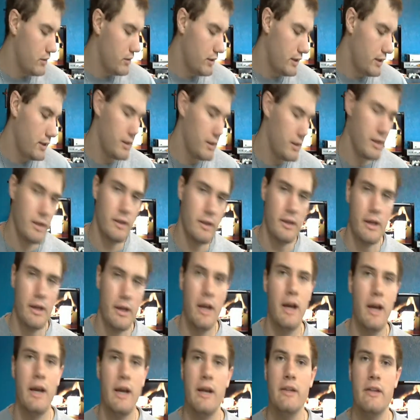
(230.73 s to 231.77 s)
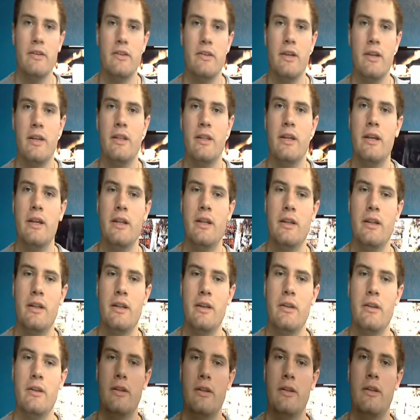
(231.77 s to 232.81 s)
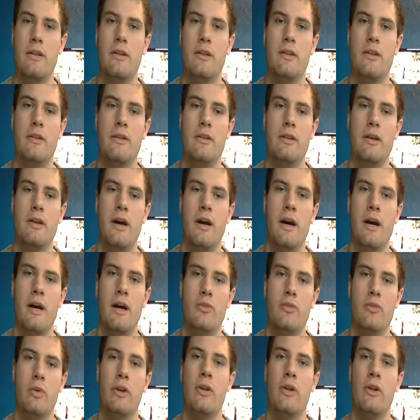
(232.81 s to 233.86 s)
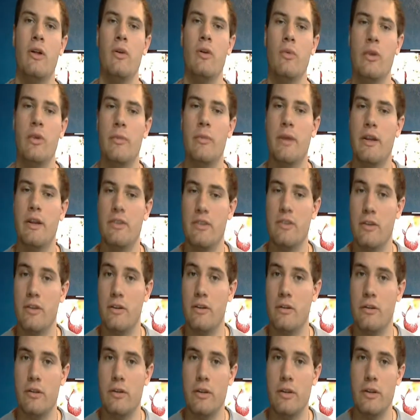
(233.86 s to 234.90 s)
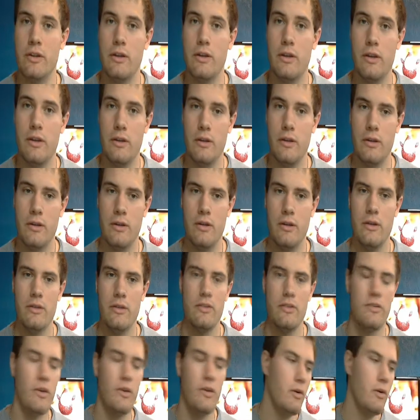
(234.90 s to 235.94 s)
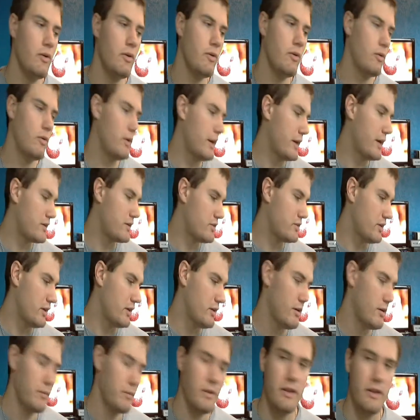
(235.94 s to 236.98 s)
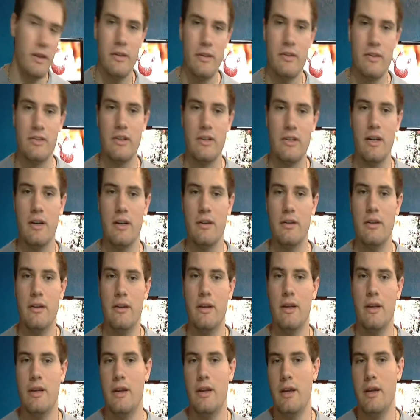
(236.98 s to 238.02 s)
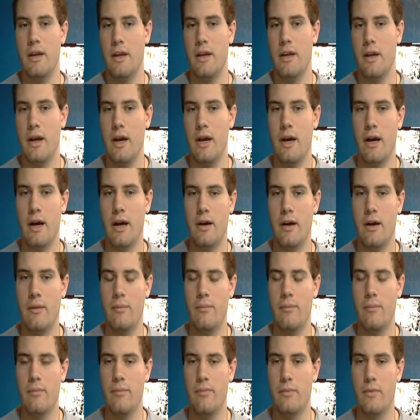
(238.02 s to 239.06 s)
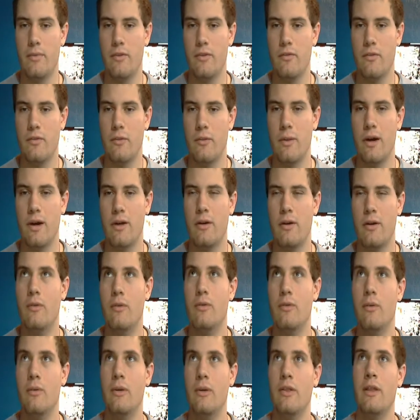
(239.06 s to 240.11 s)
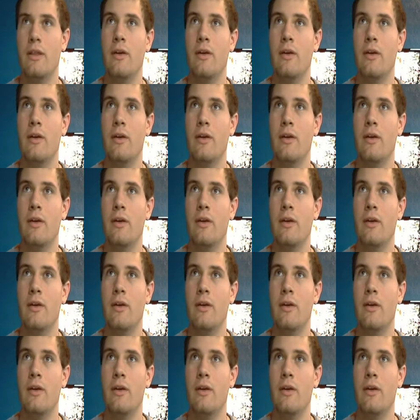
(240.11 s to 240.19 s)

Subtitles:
And then the guy had said that the $20 rebates included. So I actually ended up getting this gun for with